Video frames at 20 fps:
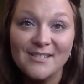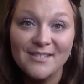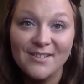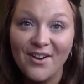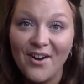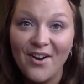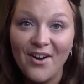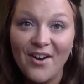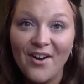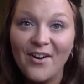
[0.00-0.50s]

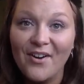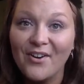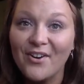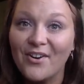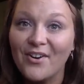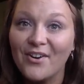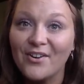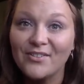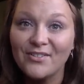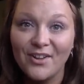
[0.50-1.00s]
saw
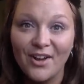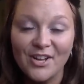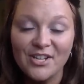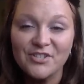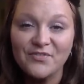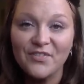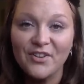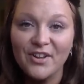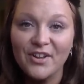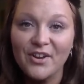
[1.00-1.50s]
her
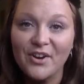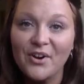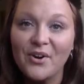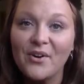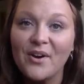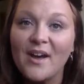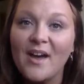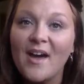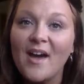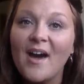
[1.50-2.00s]
launch
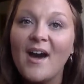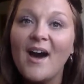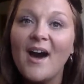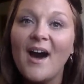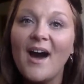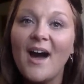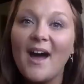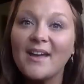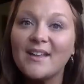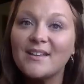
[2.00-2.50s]
video,
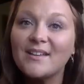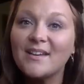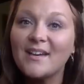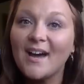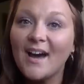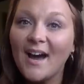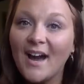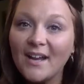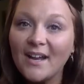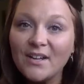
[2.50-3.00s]
I
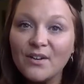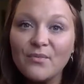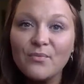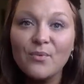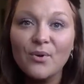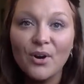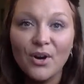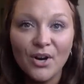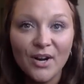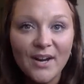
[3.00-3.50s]
kind of
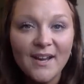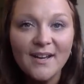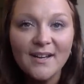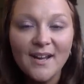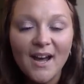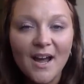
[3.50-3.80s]
worried.